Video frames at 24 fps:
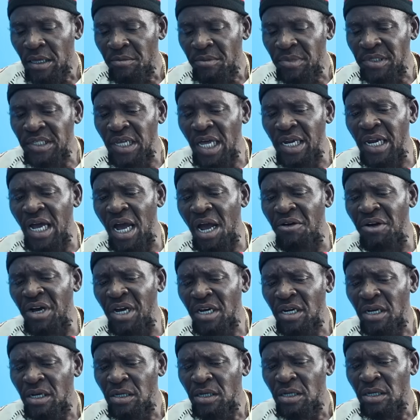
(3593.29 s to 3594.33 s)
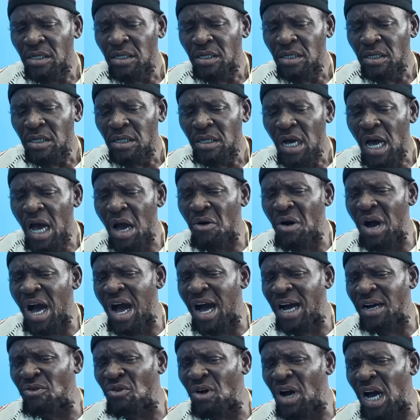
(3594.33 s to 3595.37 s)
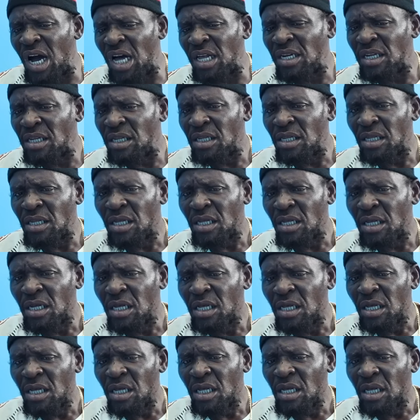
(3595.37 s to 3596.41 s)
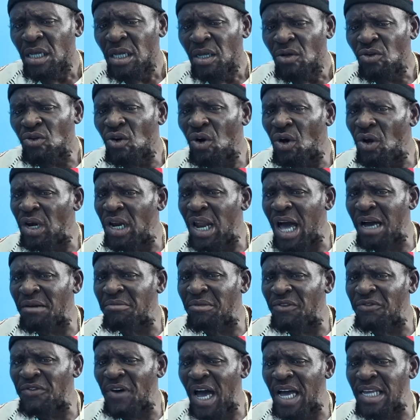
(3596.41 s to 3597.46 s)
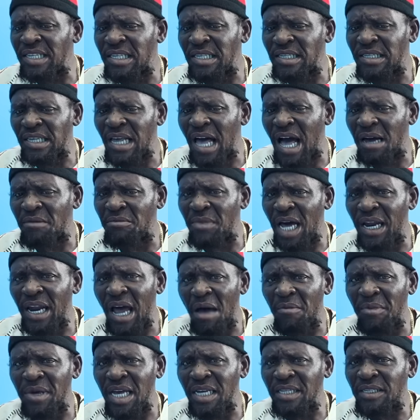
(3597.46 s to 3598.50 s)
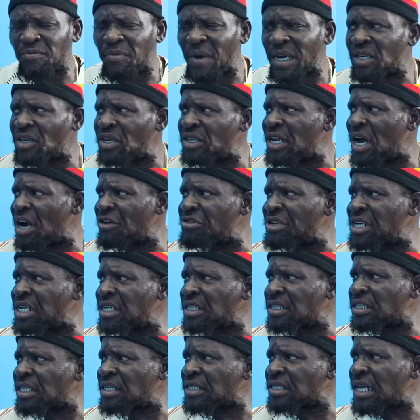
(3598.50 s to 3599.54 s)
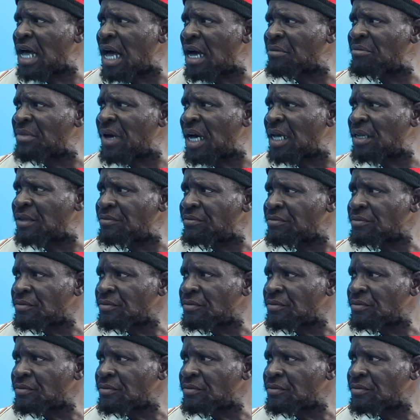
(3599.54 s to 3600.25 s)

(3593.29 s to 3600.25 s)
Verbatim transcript: I said, Derek, how are you? on? Look how long my voice is song, man. I'm expecting to release the song, man.